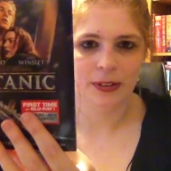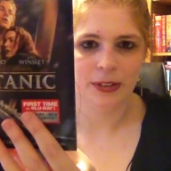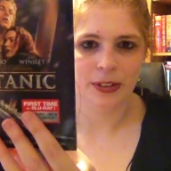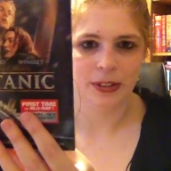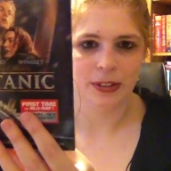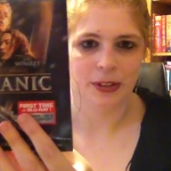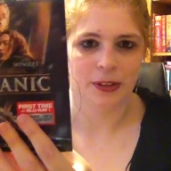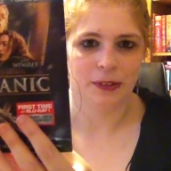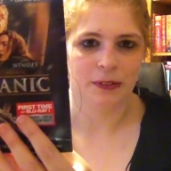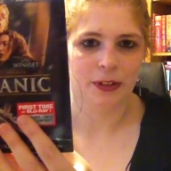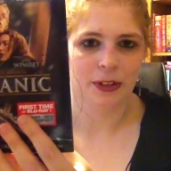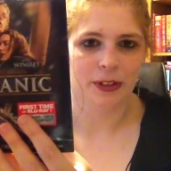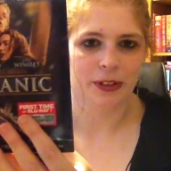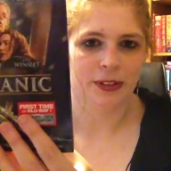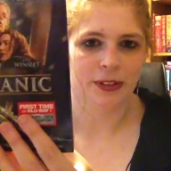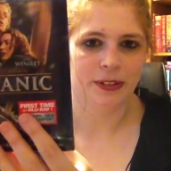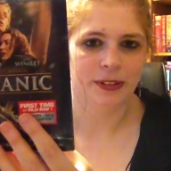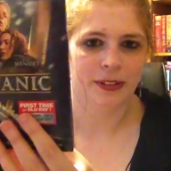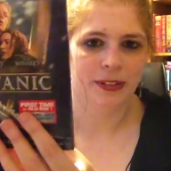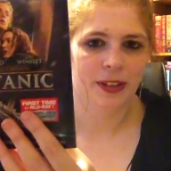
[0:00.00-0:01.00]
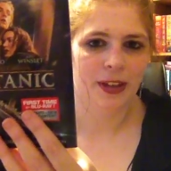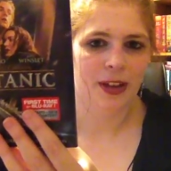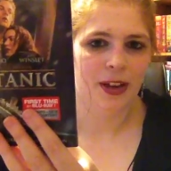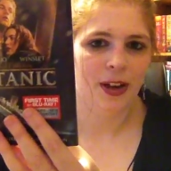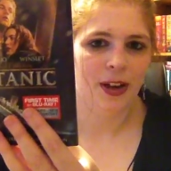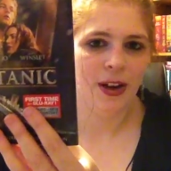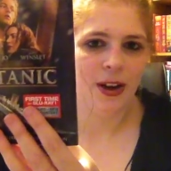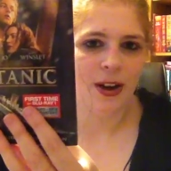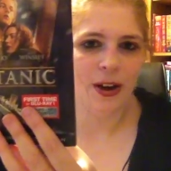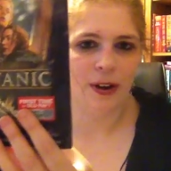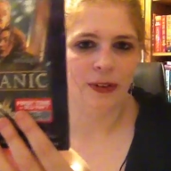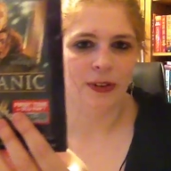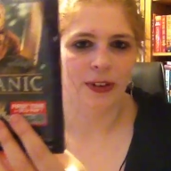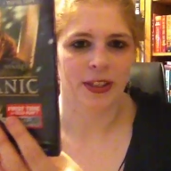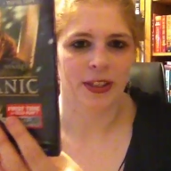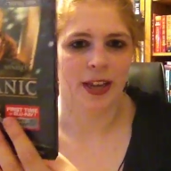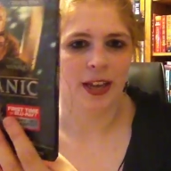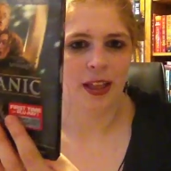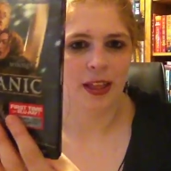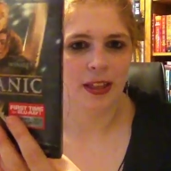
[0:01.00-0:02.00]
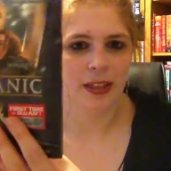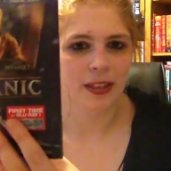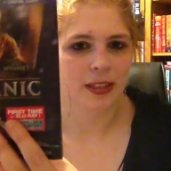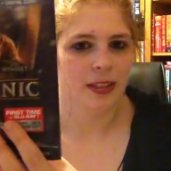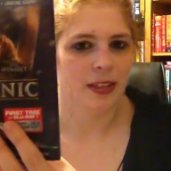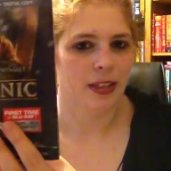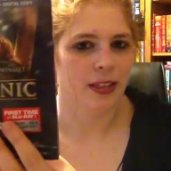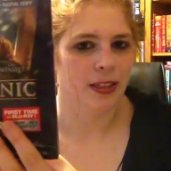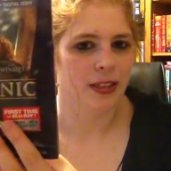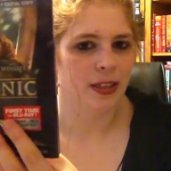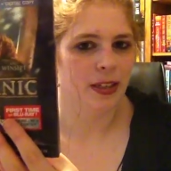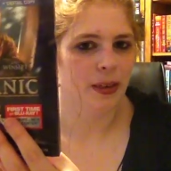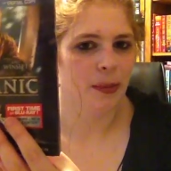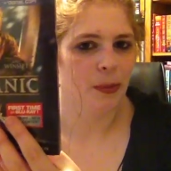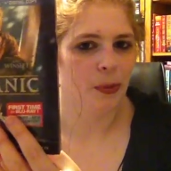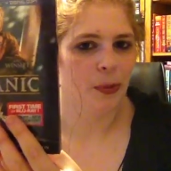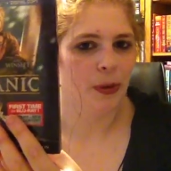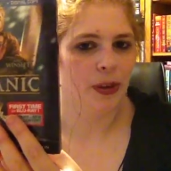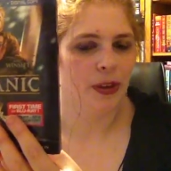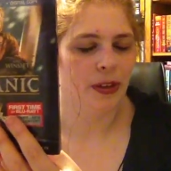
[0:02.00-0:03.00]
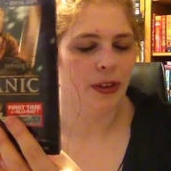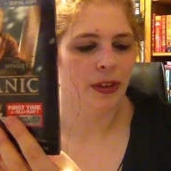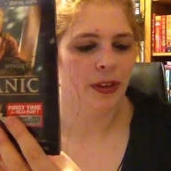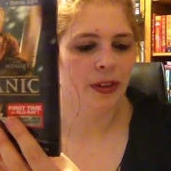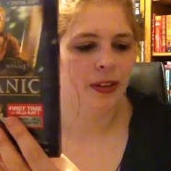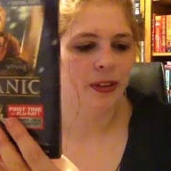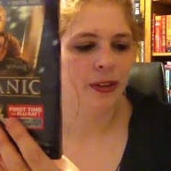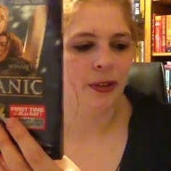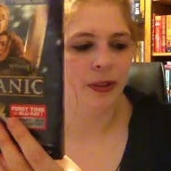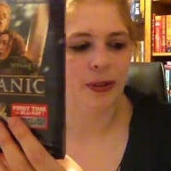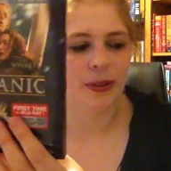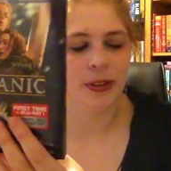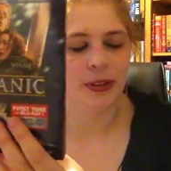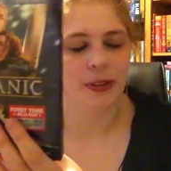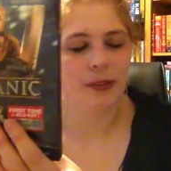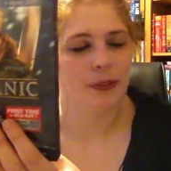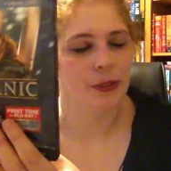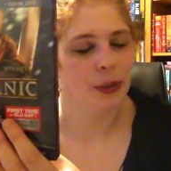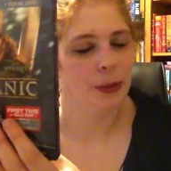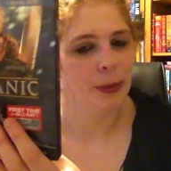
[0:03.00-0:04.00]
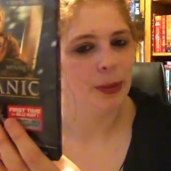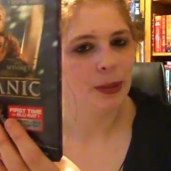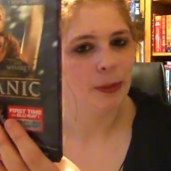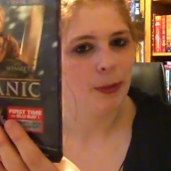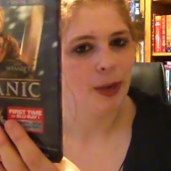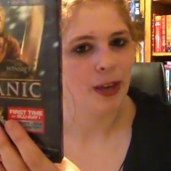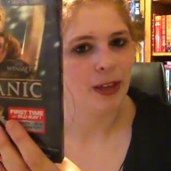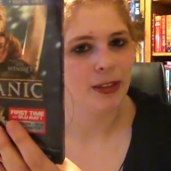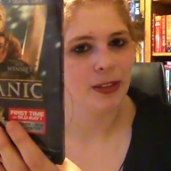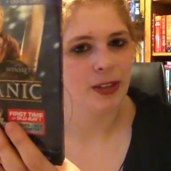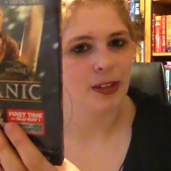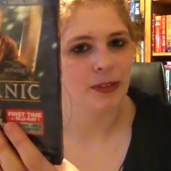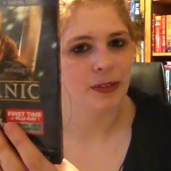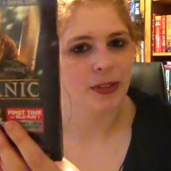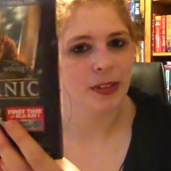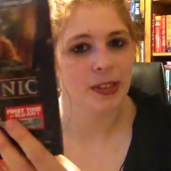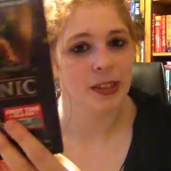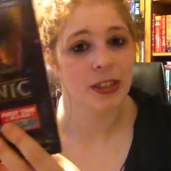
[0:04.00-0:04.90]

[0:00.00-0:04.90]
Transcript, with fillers: deserve to overtake this as the number one grossing film at the box office.